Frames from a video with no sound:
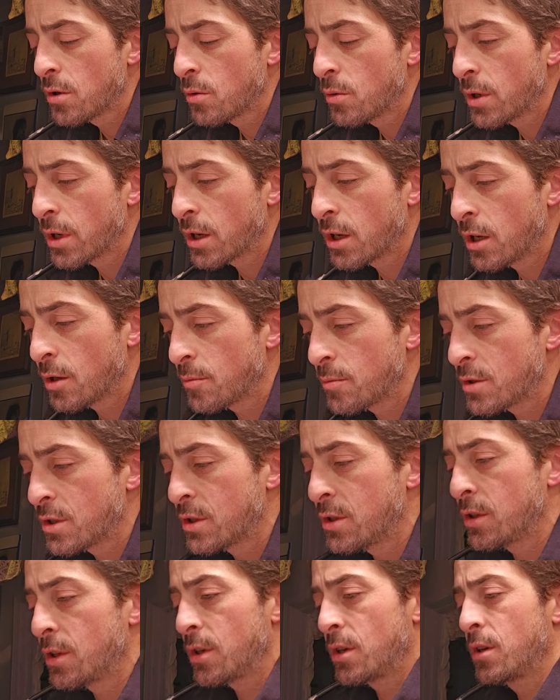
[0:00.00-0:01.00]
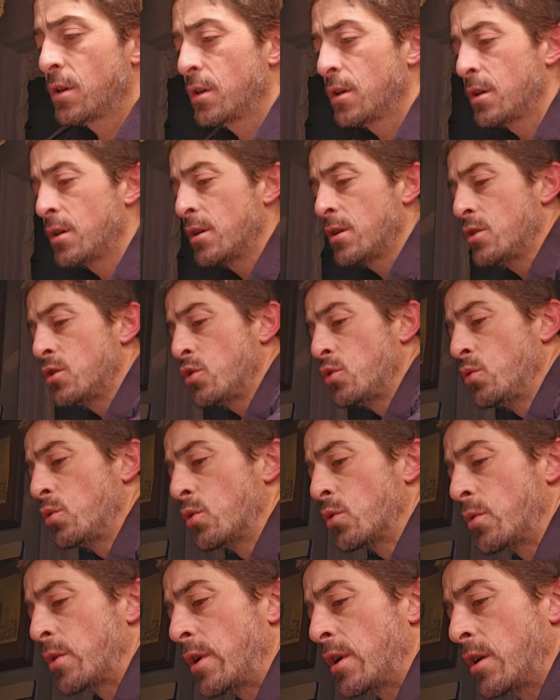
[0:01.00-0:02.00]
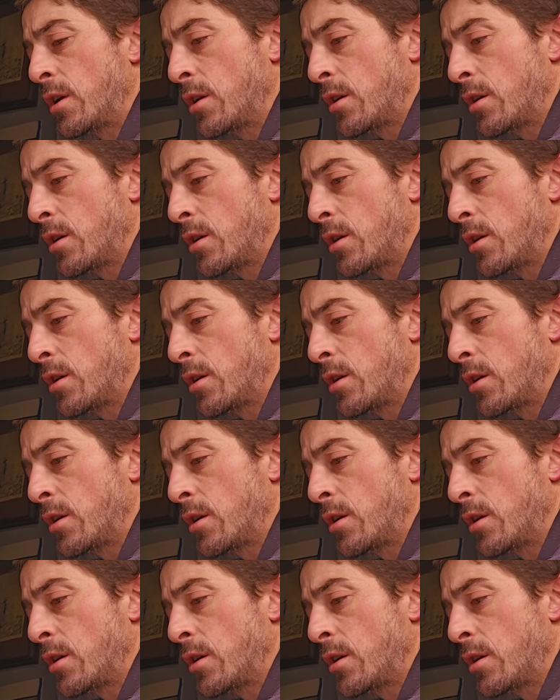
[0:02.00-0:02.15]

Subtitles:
when it comes to jewelry.